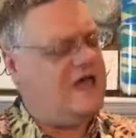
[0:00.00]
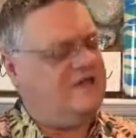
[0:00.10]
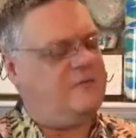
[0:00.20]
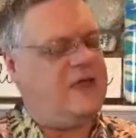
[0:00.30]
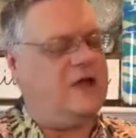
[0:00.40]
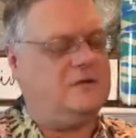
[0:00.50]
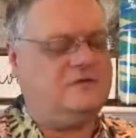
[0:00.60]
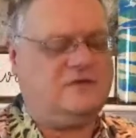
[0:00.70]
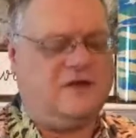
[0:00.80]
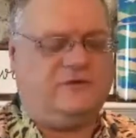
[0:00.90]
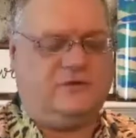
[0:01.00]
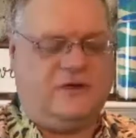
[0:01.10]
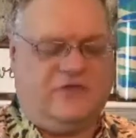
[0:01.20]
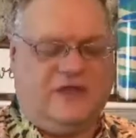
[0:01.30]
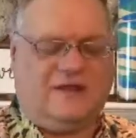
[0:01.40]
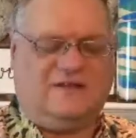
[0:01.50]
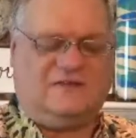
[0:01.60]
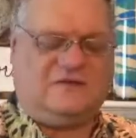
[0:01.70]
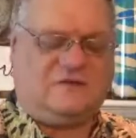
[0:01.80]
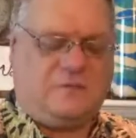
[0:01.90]
that I of my own self do nothing. It
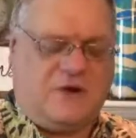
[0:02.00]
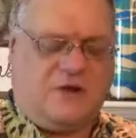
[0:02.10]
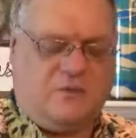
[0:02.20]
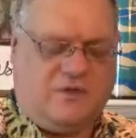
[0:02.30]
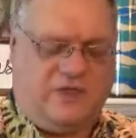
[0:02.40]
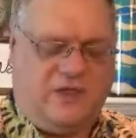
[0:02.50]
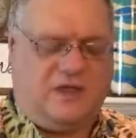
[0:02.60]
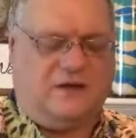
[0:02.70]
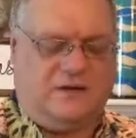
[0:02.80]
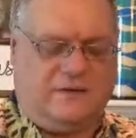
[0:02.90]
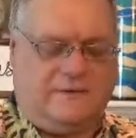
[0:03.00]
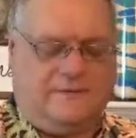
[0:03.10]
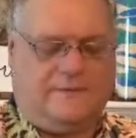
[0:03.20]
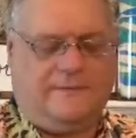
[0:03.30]
is the Spirit within.